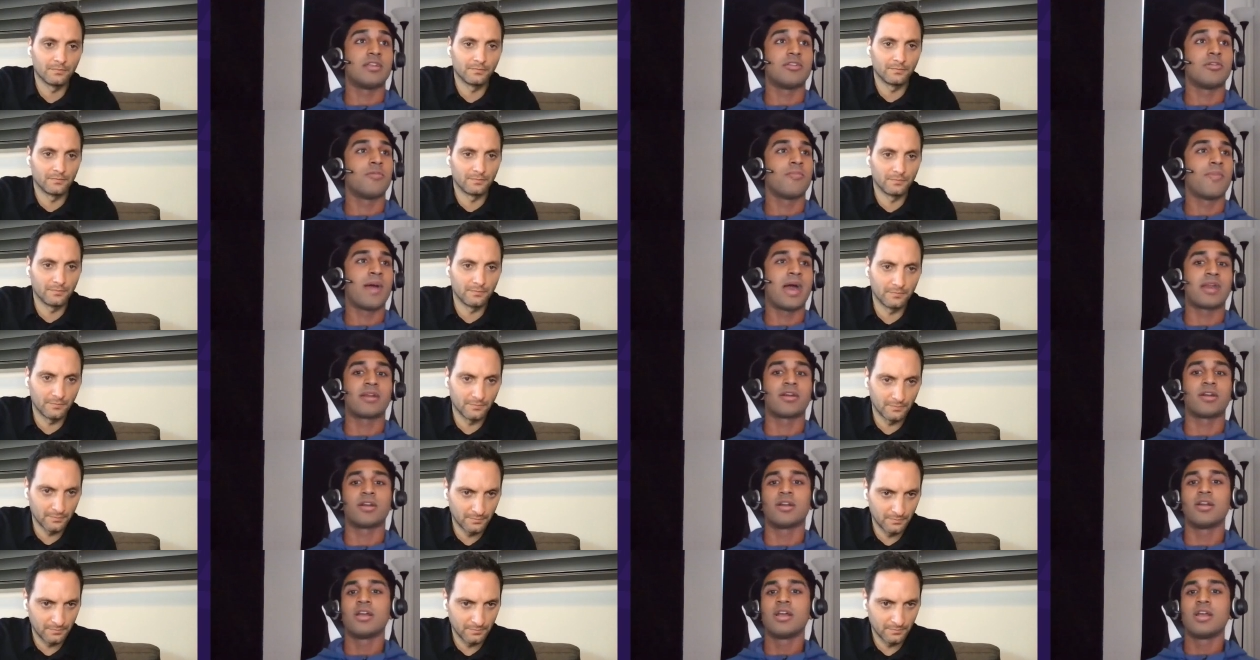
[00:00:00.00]
Speaker 1: uh, no
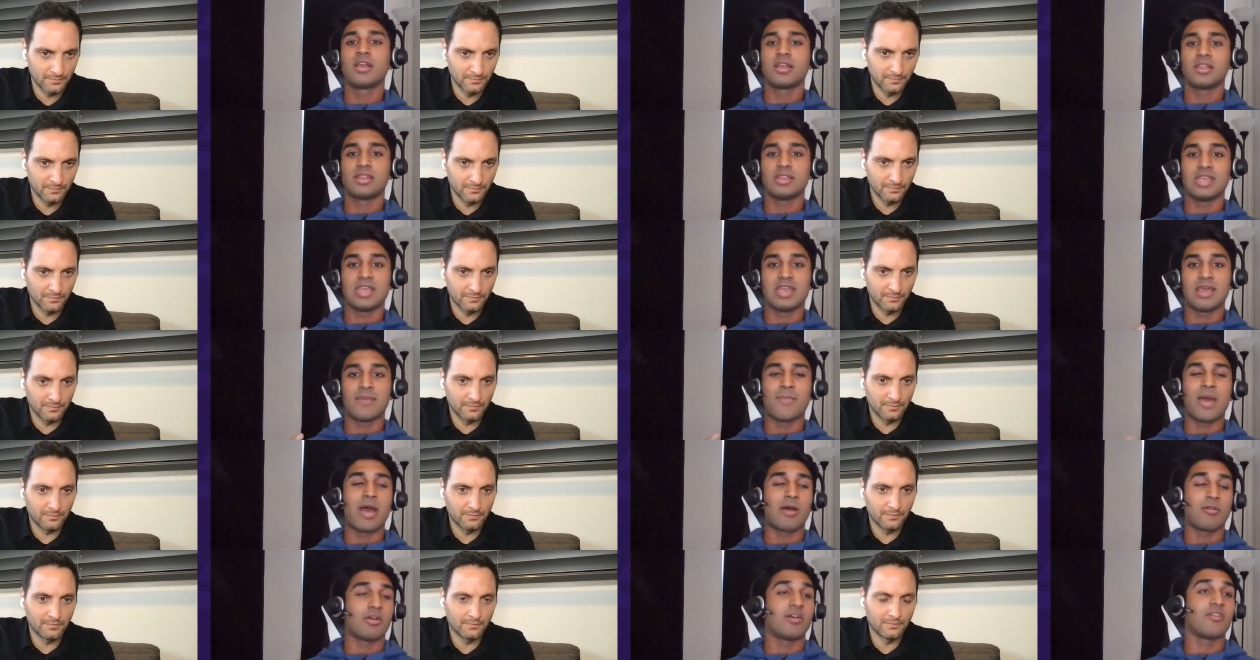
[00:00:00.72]
matter the
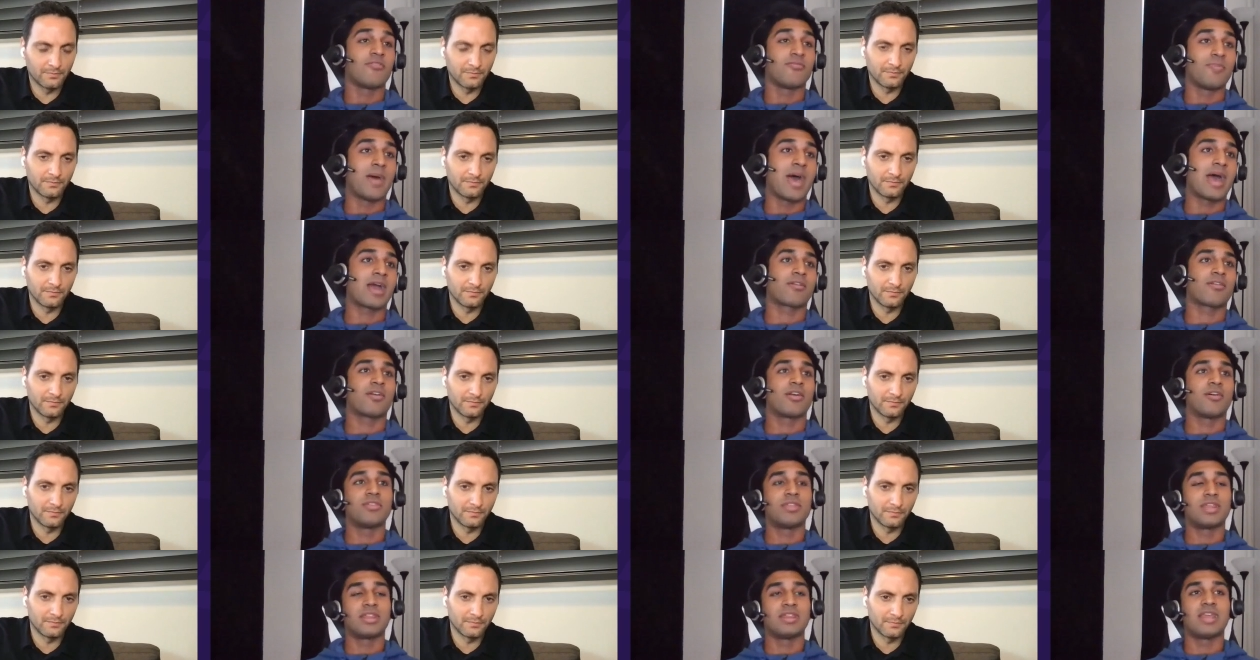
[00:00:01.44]
amount of
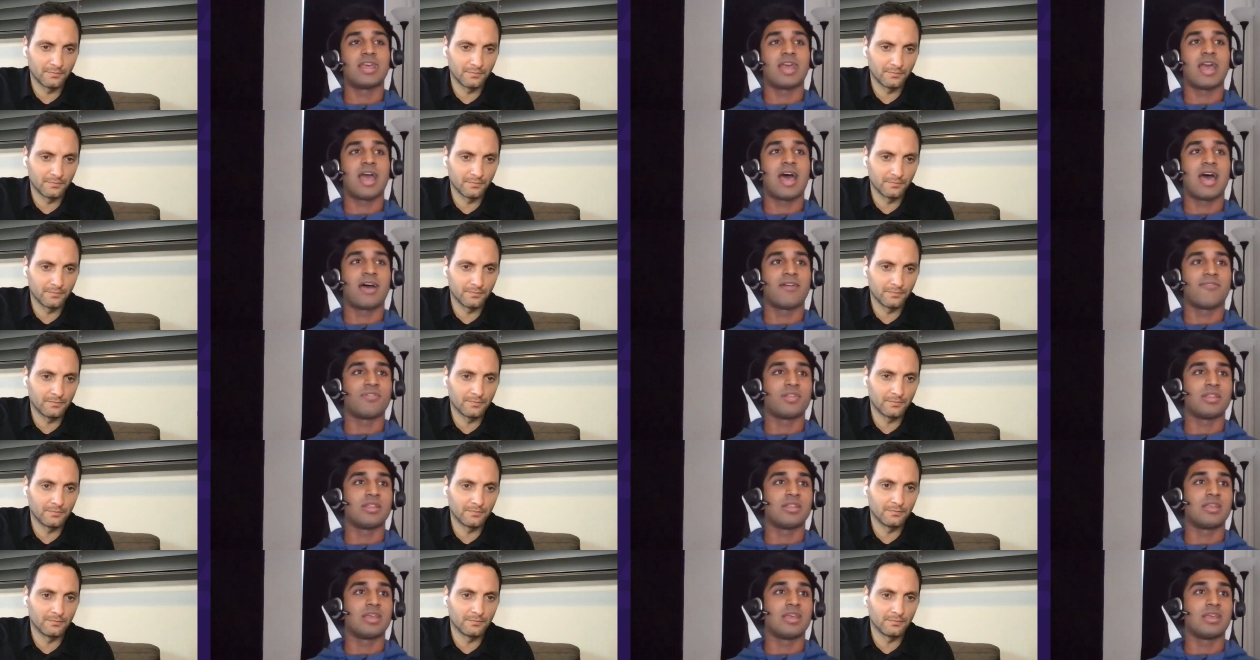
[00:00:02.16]
background that they
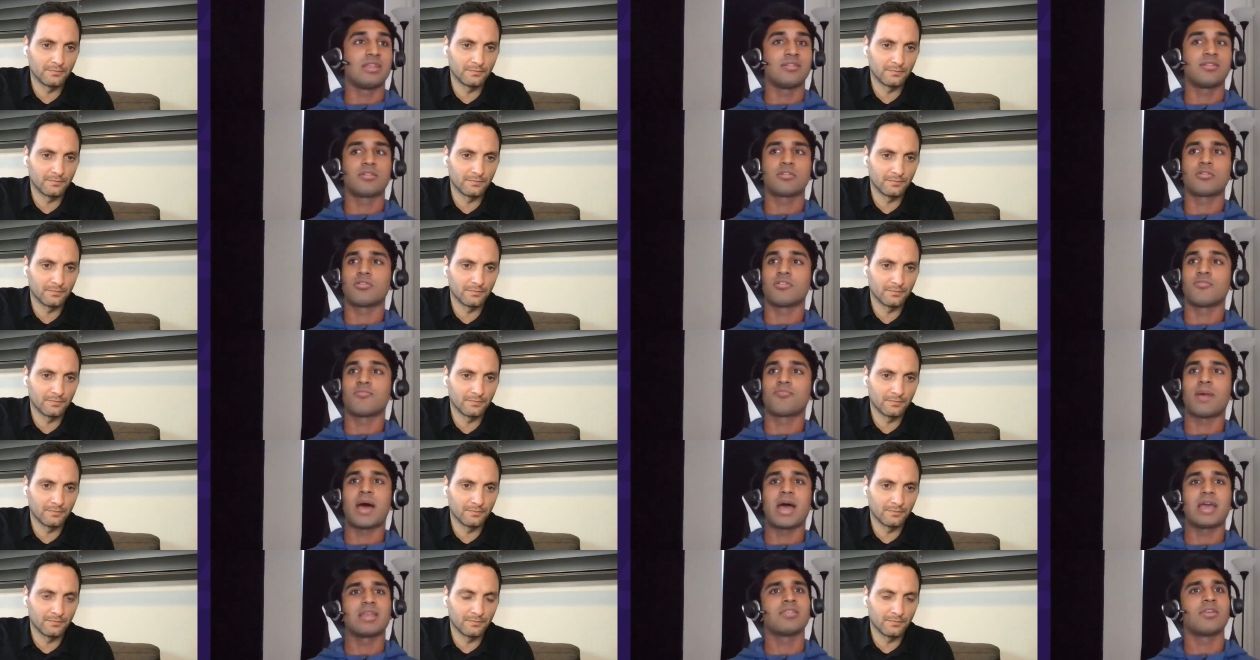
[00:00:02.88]
have in, in sort
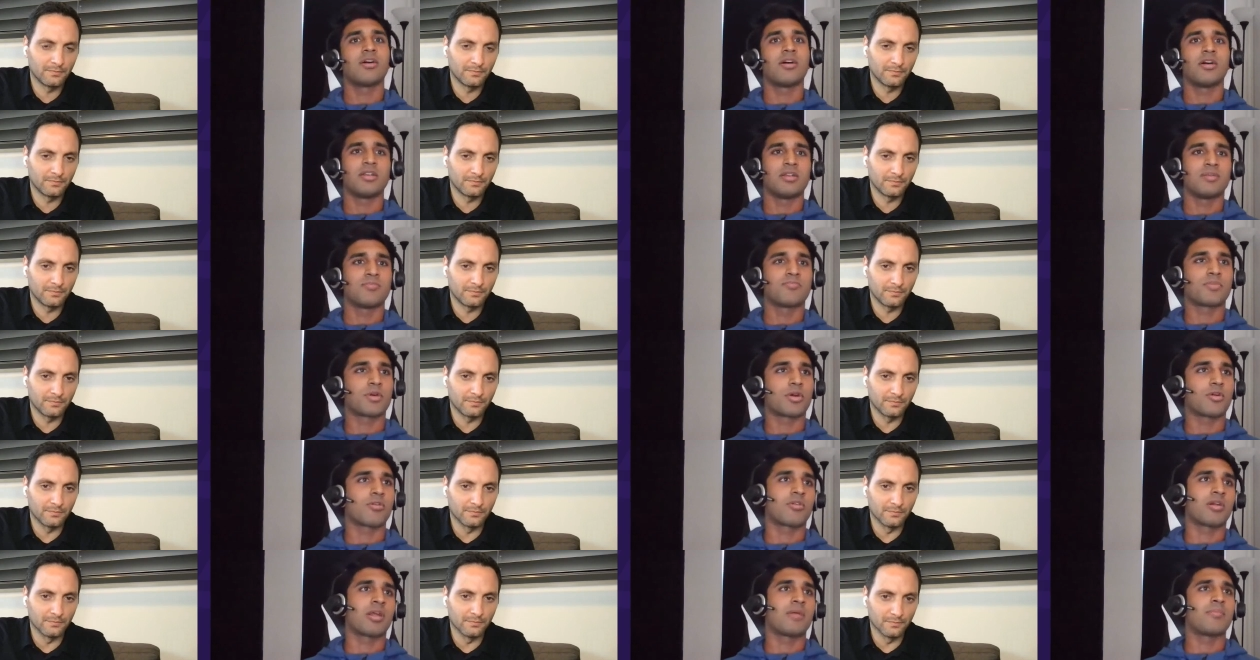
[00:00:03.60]
of Python and
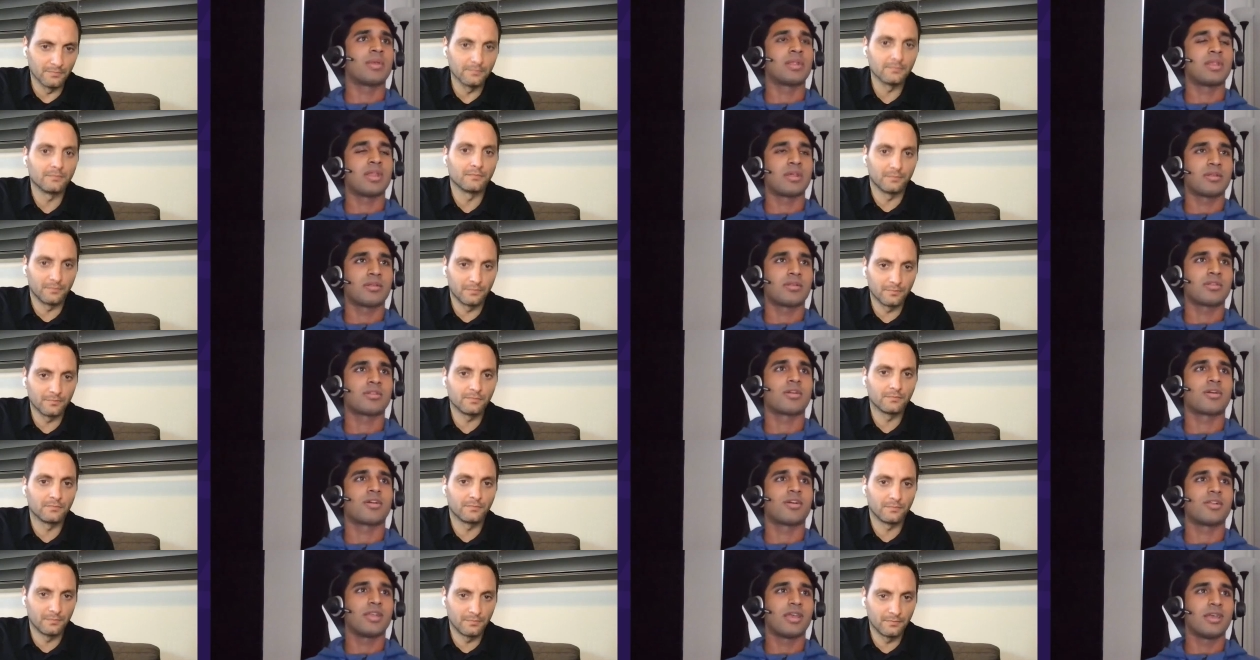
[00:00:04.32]
programming
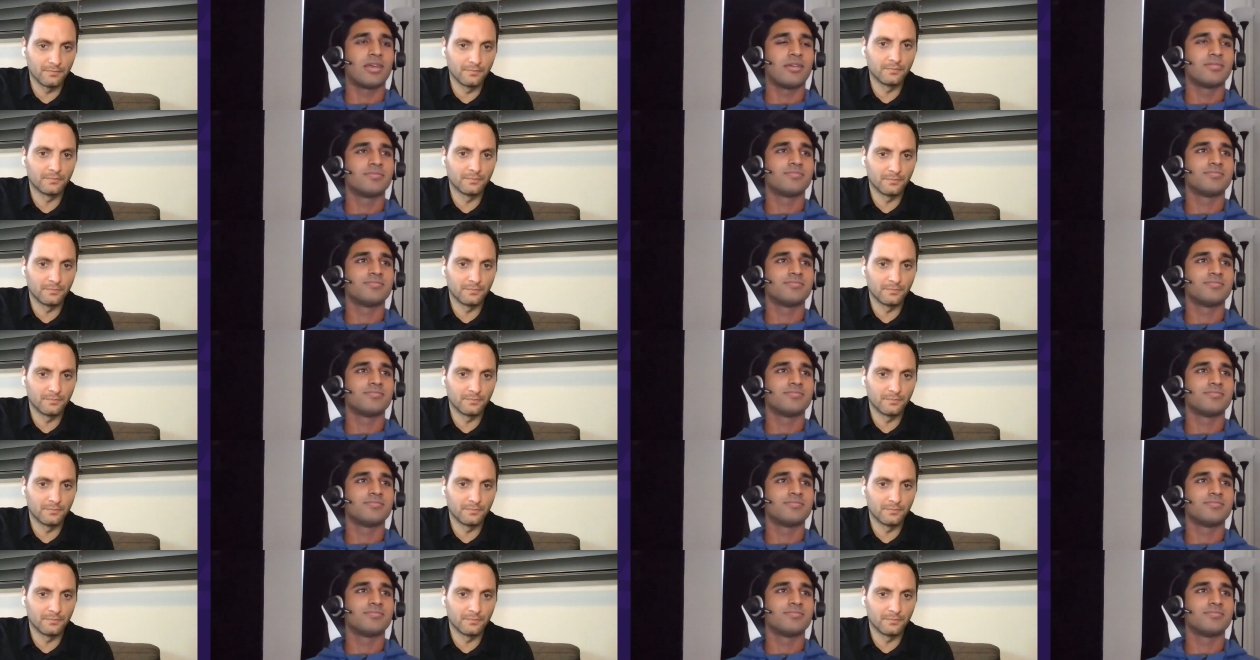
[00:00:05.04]
necessarily.